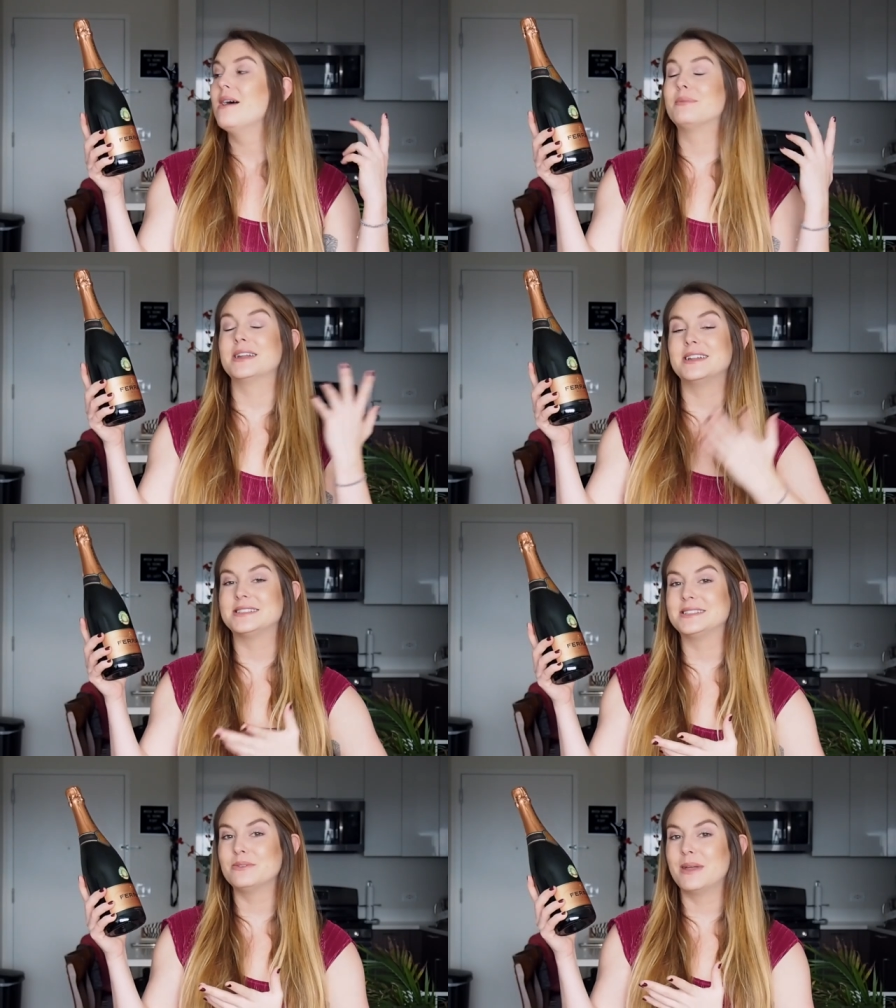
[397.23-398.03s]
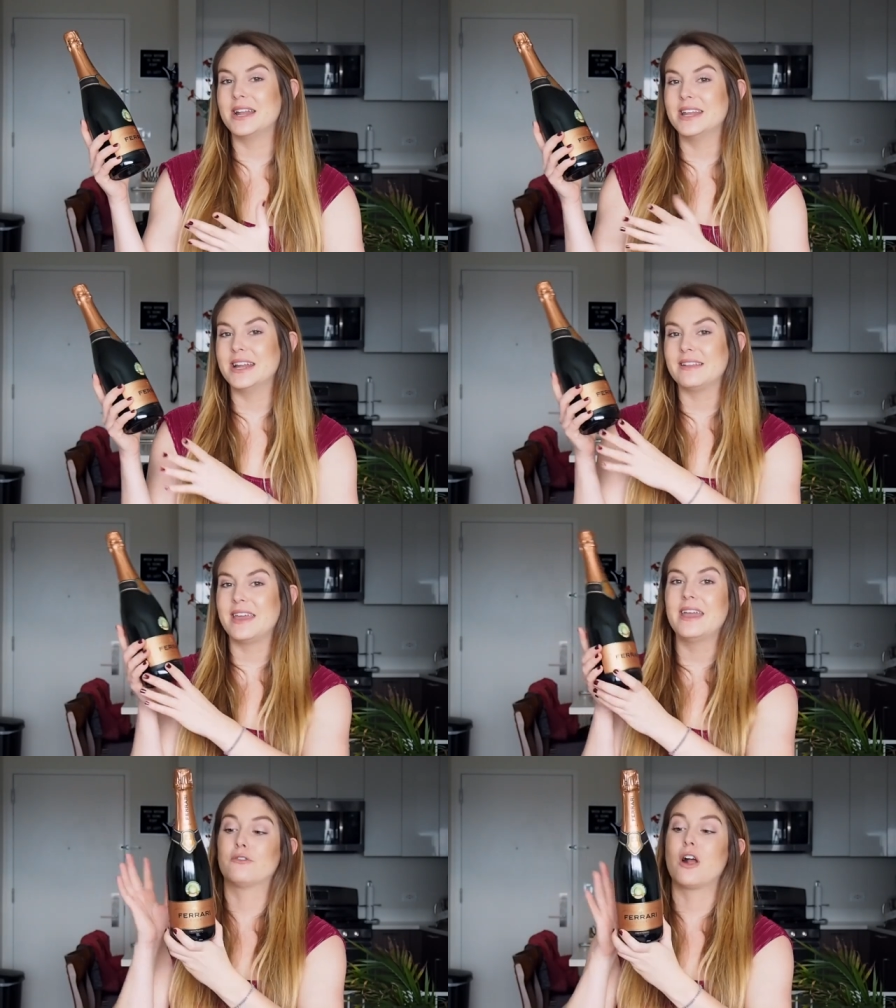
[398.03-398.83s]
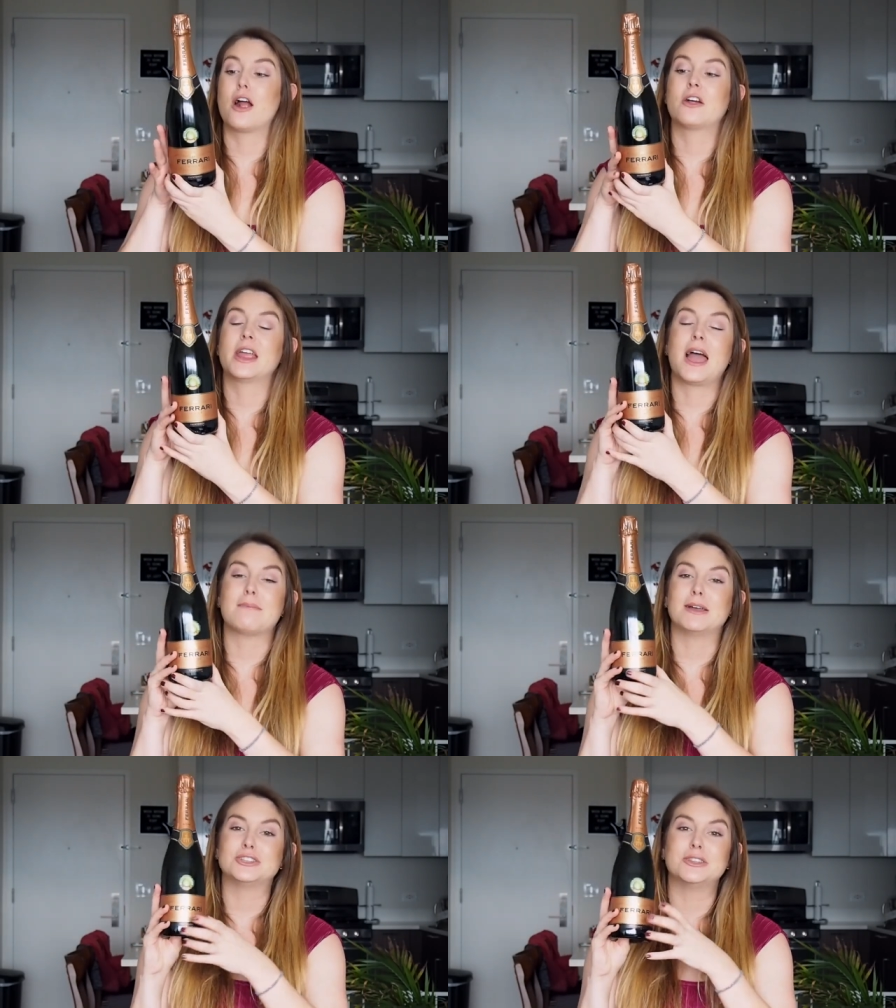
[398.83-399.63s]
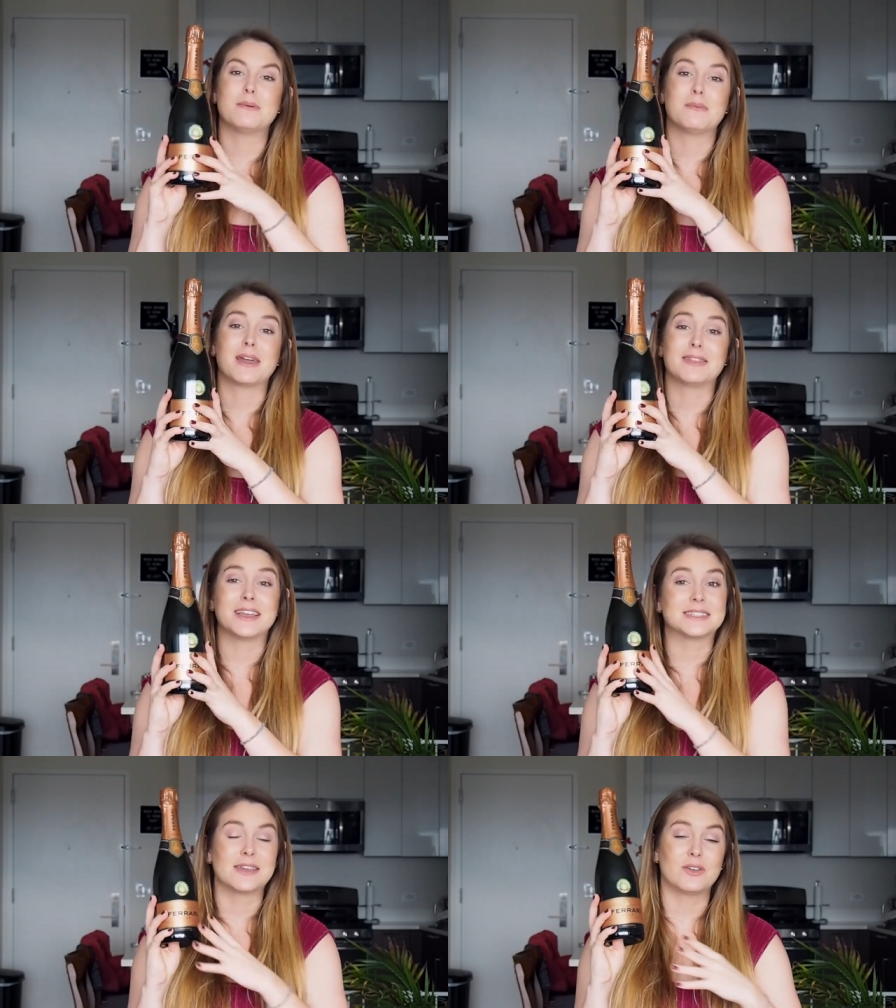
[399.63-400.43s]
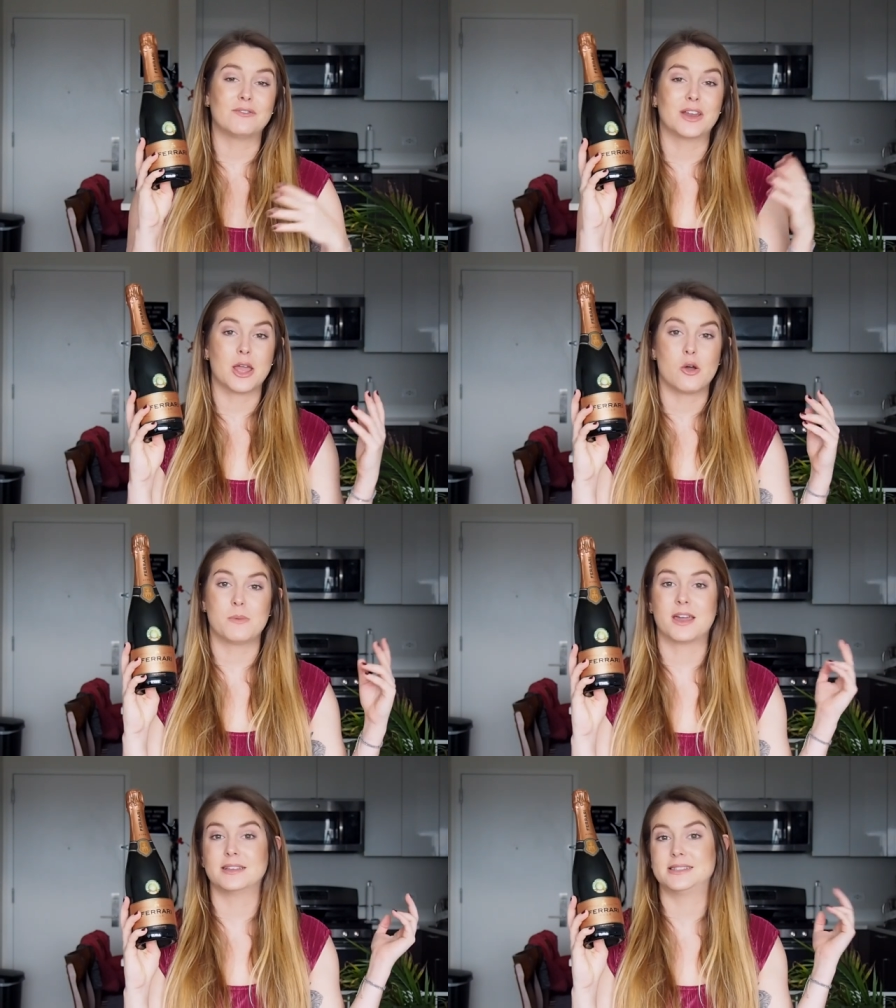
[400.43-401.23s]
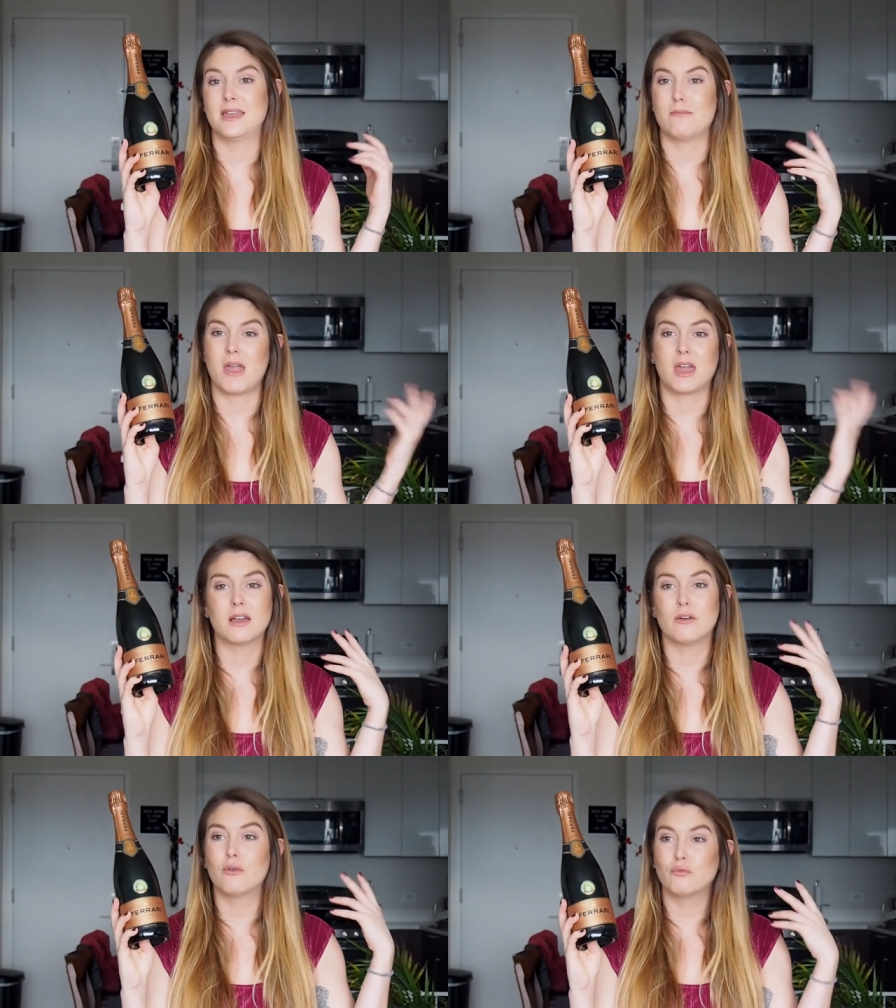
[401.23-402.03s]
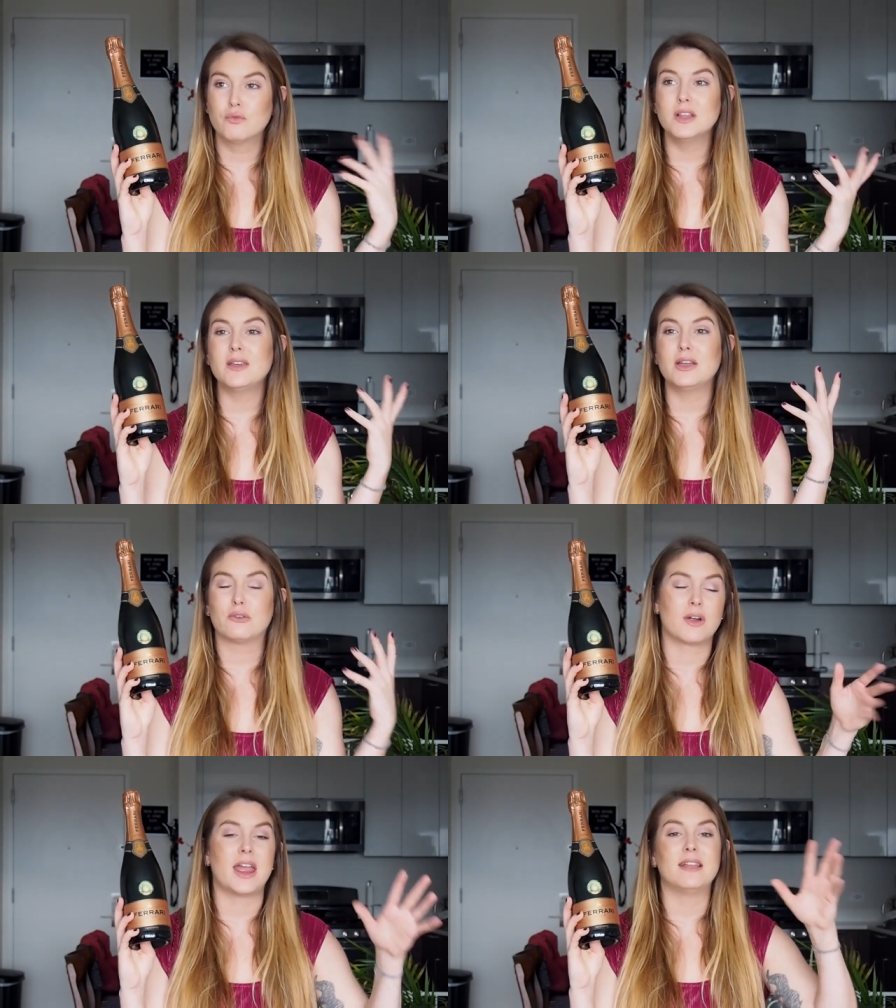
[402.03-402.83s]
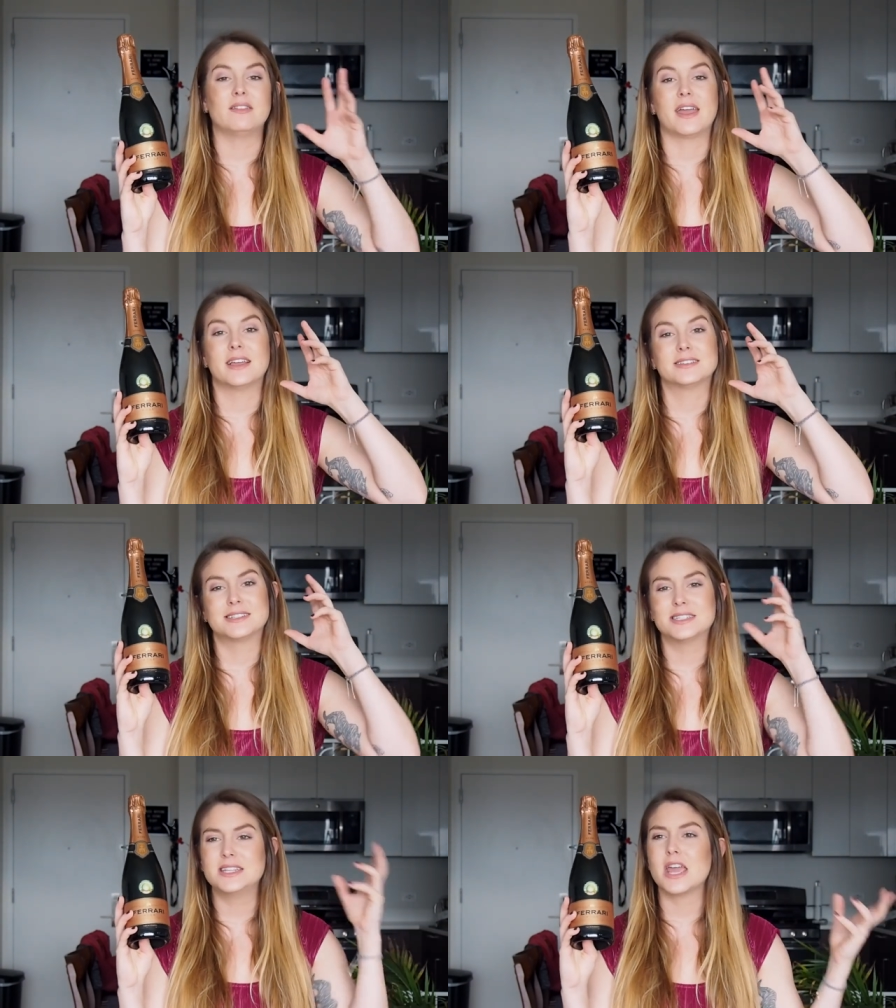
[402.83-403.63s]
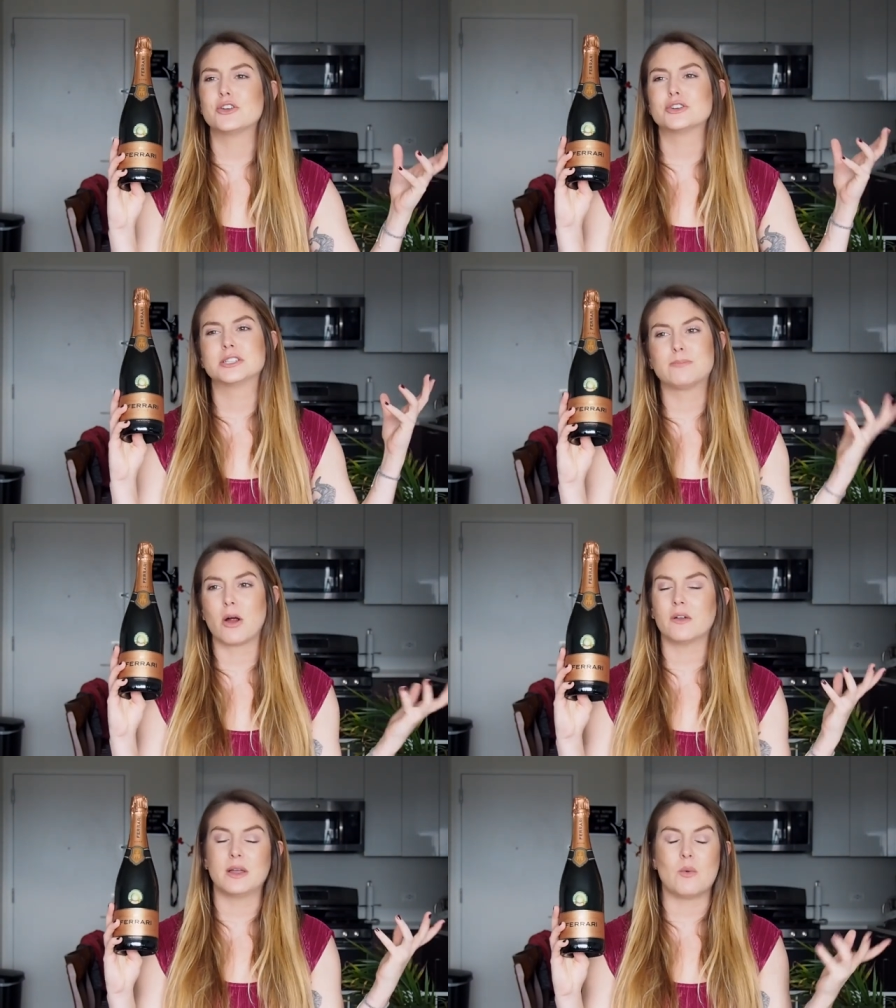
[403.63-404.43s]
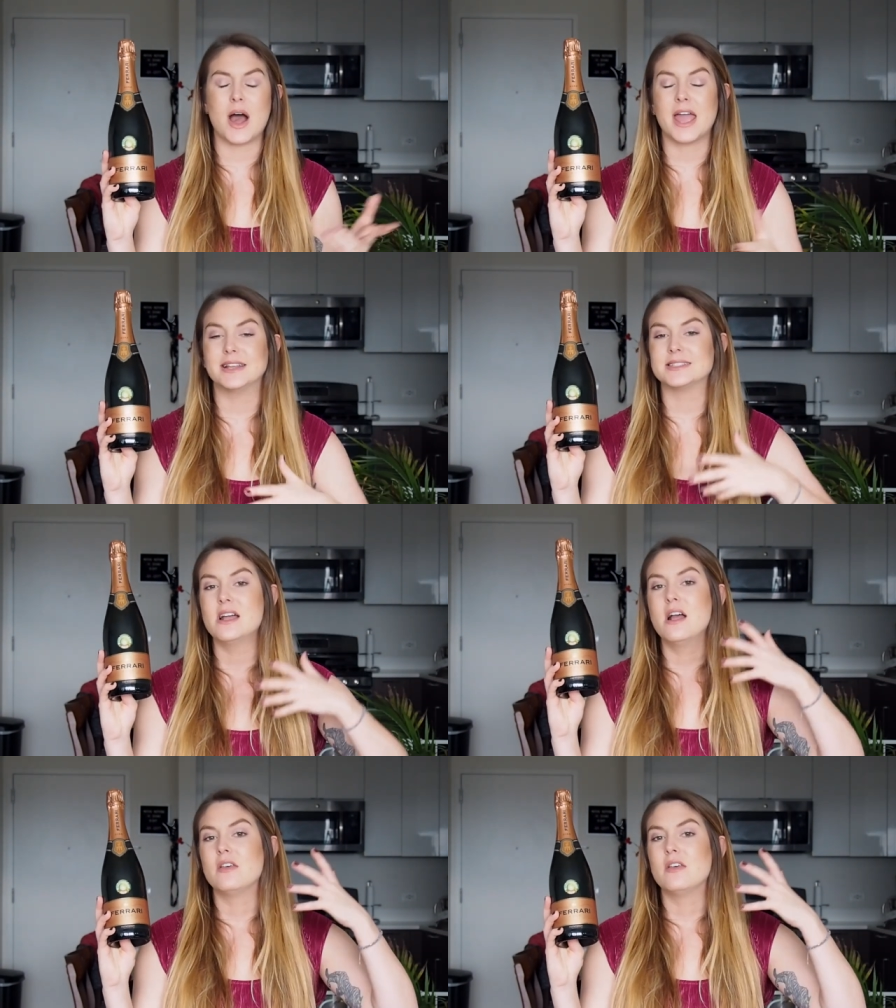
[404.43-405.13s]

but it is still made in Italy. Ferrari, I mentioned them in my Thanksgiving video because they make really great, like standard sparkling wines.